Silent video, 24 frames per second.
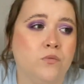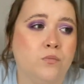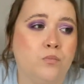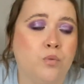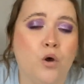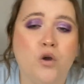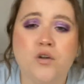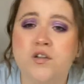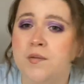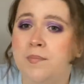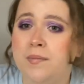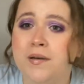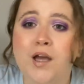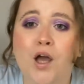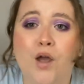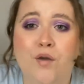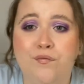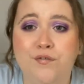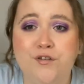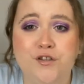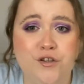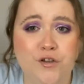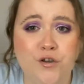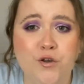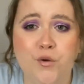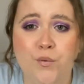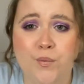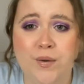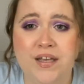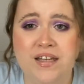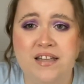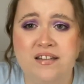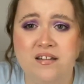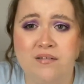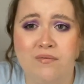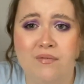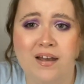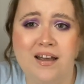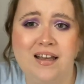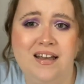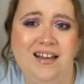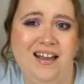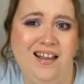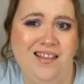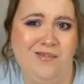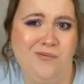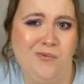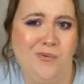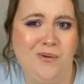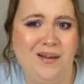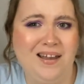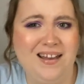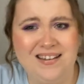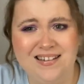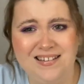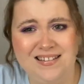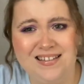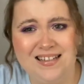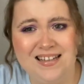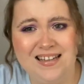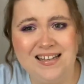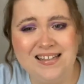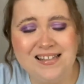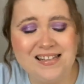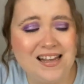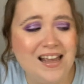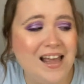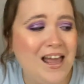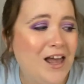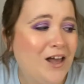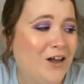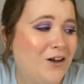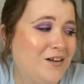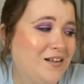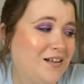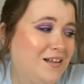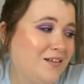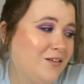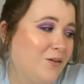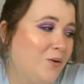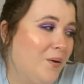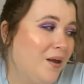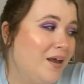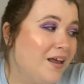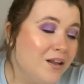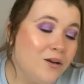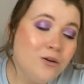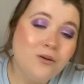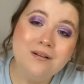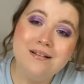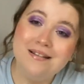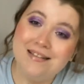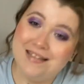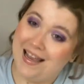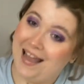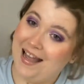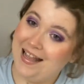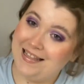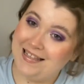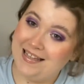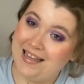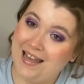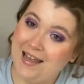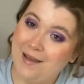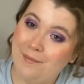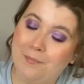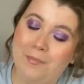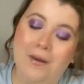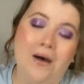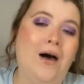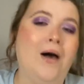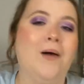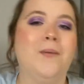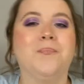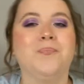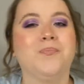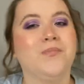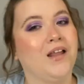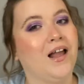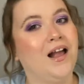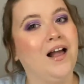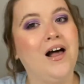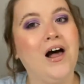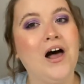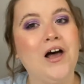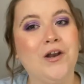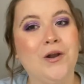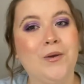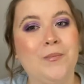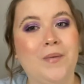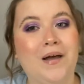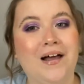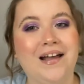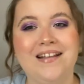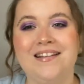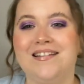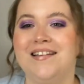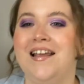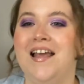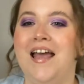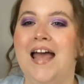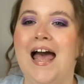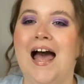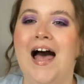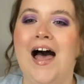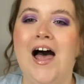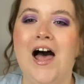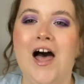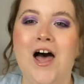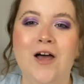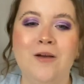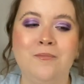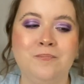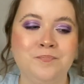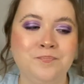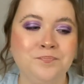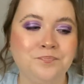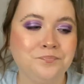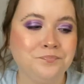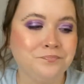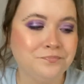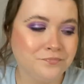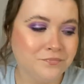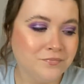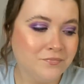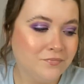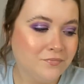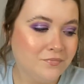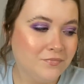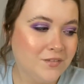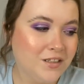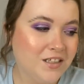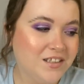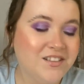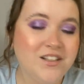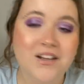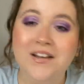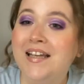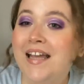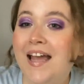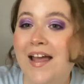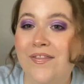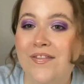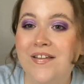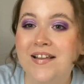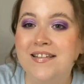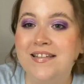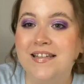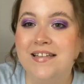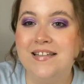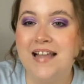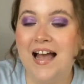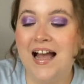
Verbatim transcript: possibly over 2 weeks if I can get them all edited, because it's quite a lot to edit, but I don't mind. So yeah, this is